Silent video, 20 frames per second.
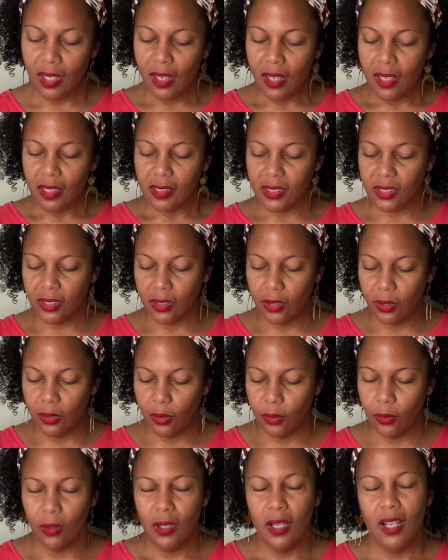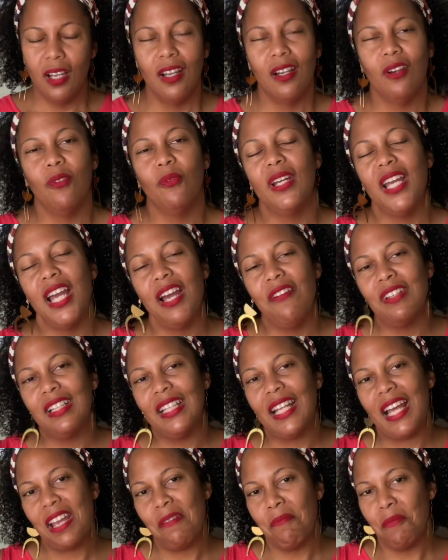So we have a
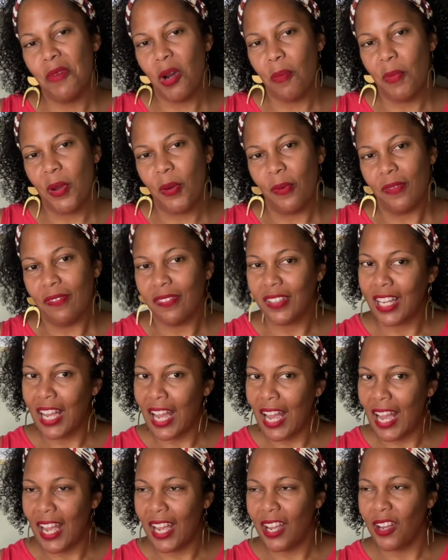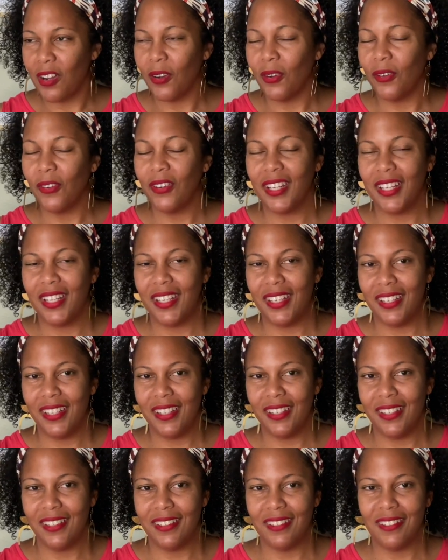light moment with Kyle
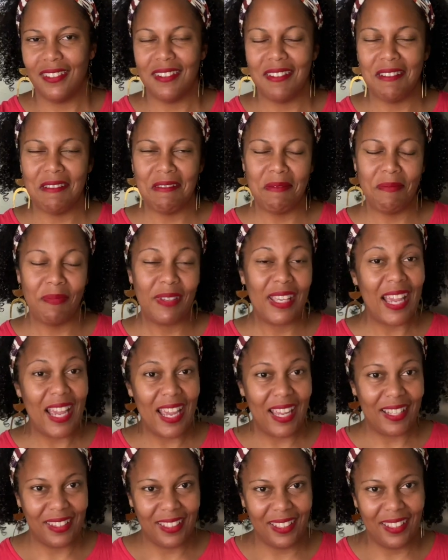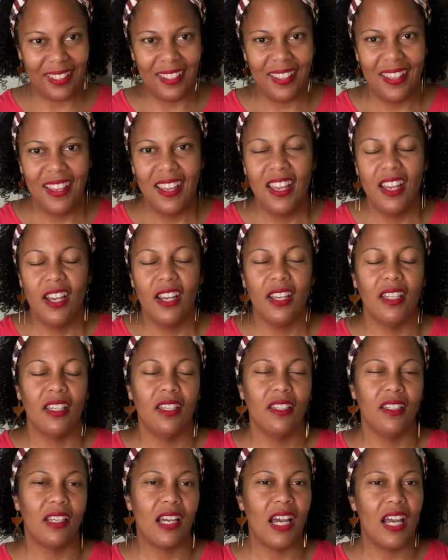and Kathy.
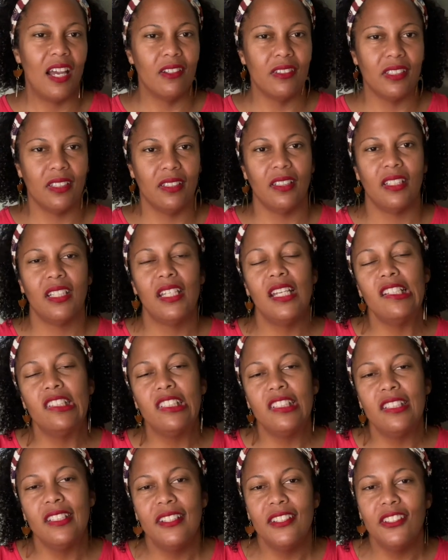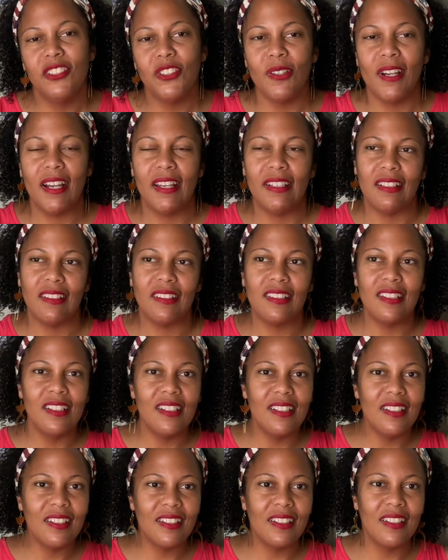Kyle's in the kitchen trying to
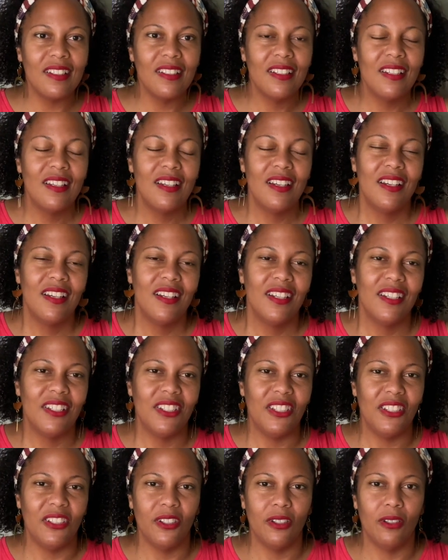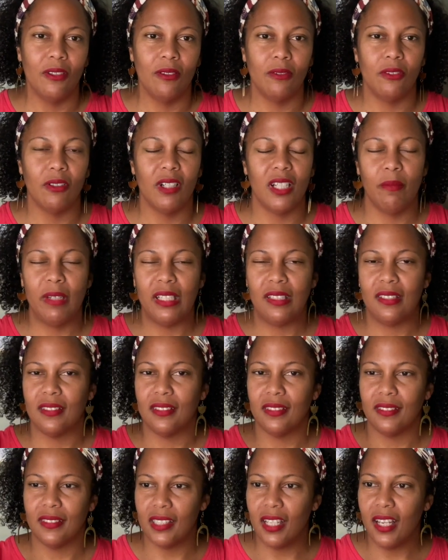cook, trying to make this
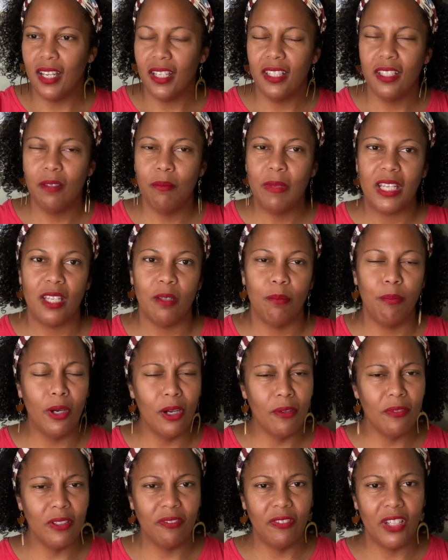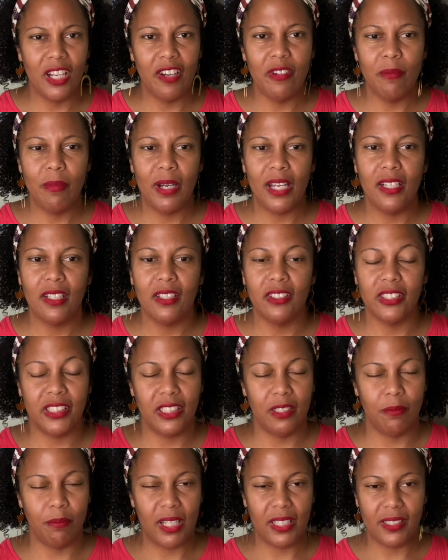lasagna, make it perfect for everybody, because she
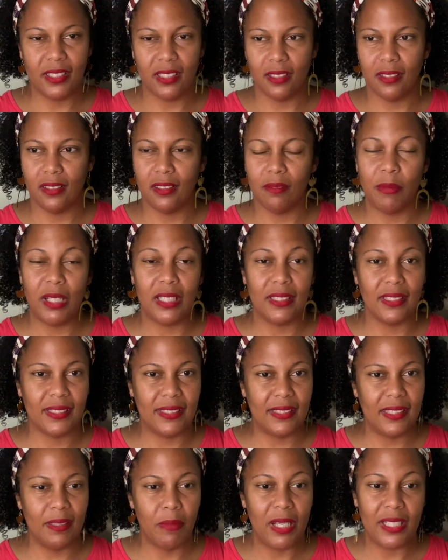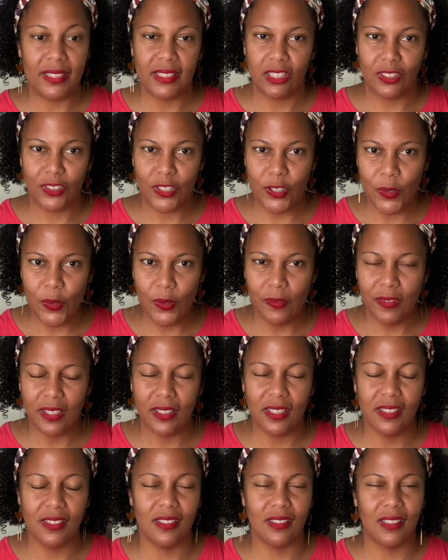makes it known that
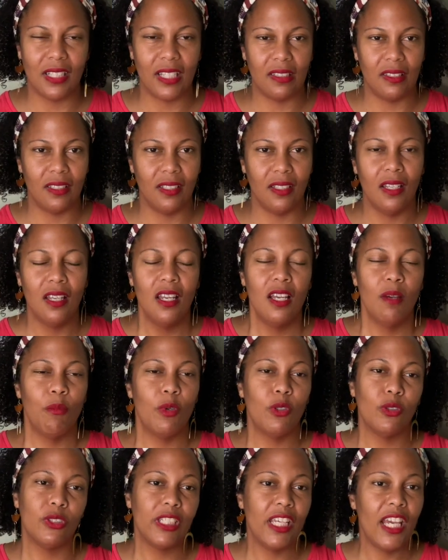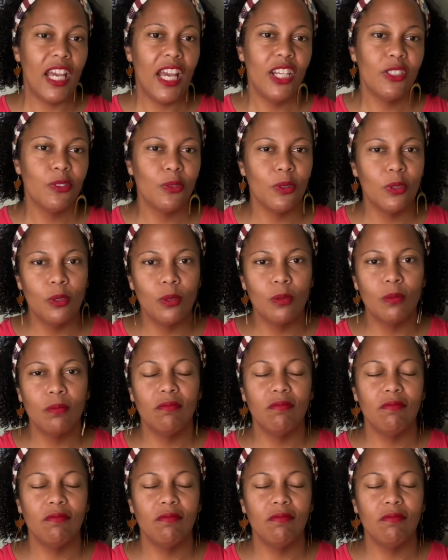this is like the most casual